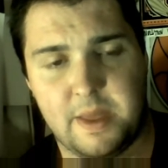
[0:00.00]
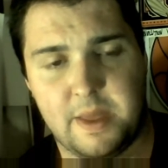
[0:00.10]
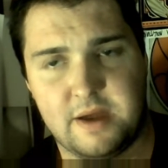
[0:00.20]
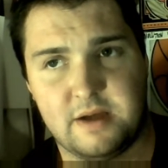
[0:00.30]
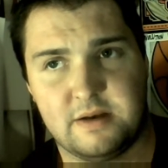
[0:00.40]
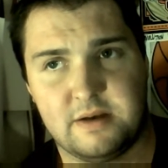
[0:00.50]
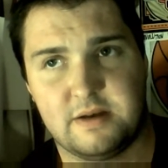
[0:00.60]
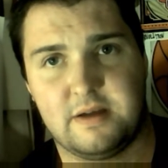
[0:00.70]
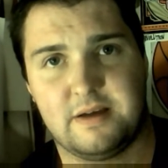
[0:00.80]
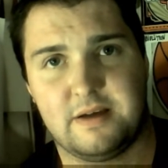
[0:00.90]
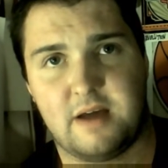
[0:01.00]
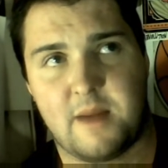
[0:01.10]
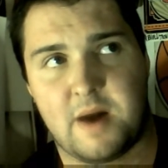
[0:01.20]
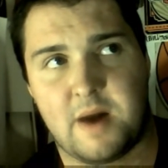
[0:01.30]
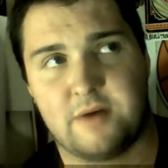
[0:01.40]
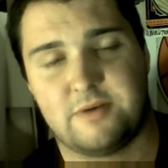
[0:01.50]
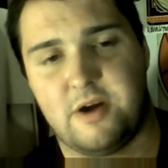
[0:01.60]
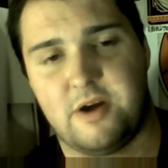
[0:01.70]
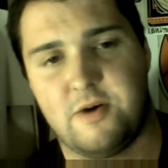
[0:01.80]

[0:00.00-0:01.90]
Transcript: And then about